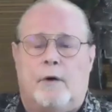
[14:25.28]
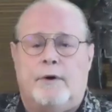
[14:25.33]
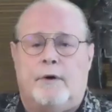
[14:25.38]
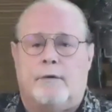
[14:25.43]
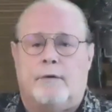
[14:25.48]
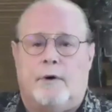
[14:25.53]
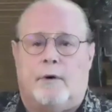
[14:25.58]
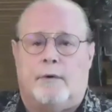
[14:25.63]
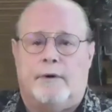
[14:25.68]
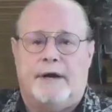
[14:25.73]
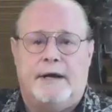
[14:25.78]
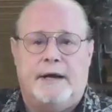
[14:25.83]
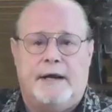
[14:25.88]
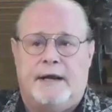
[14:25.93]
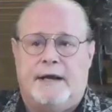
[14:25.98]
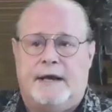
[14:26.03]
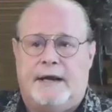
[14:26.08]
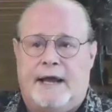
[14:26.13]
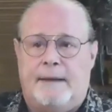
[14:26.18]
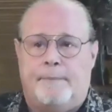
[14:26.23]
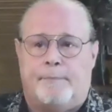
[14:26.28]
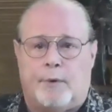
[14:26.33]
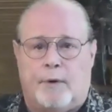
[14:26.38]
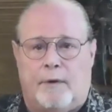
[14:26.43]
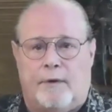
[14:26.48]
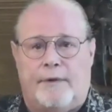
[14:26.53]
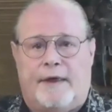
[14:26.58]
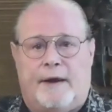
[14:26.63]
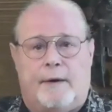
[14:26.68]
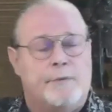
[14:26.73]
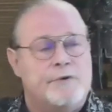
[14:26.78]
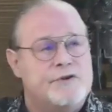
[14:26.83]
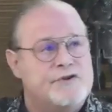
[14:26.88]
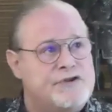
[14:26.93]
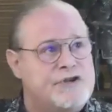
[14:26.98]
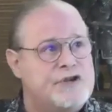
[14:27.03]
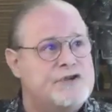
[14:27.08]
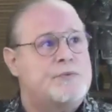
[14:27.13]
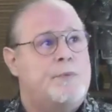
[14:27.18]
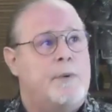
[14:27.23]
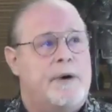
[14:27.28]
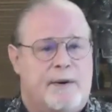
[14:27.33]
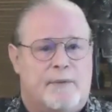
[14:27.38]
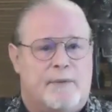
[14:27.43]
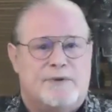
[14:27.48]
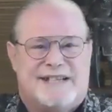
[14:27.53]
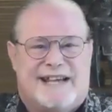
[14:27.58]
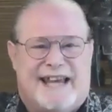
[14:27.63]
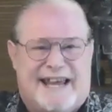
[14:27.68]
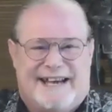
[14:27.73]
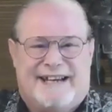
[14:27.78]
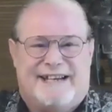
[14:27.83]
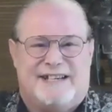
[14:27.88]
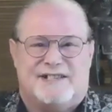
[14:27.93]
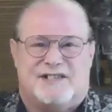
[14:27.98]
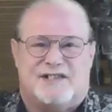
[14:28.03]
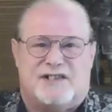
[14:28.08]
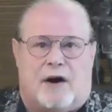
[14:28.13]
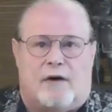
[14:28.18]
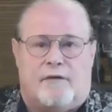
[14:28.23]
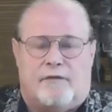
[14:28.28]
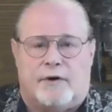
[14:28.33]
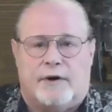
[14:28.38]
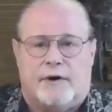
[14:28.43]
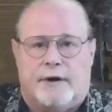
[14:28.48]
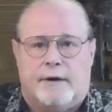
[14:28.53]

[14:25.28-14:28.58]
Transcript: no. In, in April, that was just when it was getting discovered.